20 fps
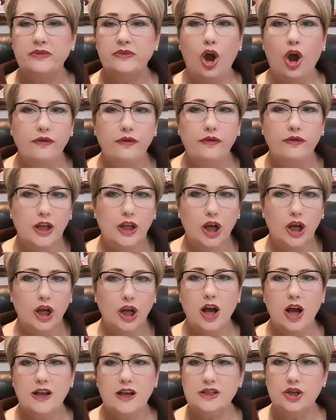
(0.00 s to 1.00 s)
over the
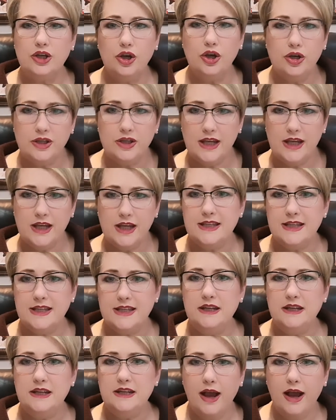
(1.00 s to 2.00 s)
last year to
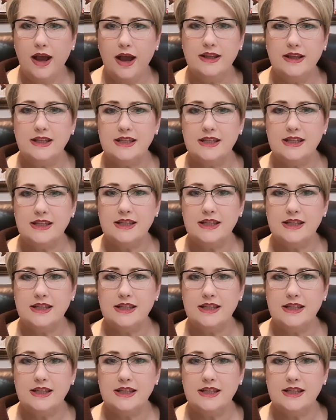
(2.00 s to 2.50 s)
18 months,